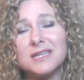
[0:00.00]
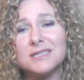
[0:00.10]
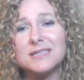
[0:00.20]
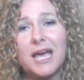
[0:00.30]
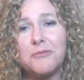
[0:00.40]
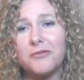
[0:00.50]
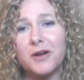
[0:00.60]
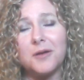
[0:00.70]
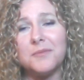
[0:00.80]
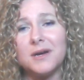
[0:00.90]
This came
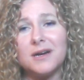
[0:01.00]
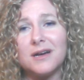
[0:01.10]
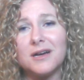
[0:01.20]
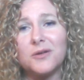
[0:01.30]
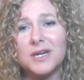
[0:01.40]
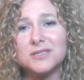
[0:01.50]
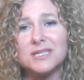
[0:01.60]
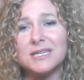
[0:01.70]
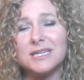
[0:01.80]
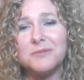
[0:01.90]
from a, a
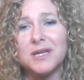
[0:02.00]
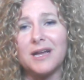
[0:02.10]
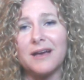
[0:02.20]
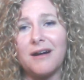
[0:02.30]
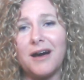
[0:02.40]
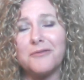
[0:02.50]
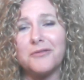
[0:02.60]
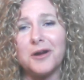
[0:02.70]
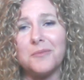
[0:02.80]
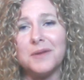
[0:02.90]
question, an email I got
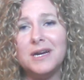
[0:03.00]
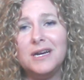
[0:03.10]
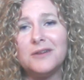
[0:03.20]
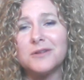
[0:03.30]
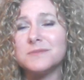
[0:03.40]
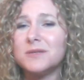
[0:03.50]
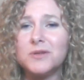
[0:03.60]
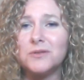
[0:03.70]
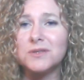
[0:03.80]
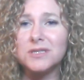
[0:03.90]
from, from
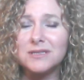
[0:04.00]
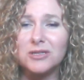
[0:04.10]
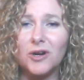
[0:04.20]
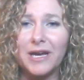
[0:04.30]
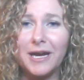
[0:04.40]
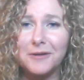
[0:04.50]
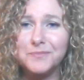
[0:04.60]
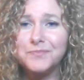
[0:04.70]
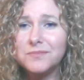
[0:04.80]
someone who's just starting out.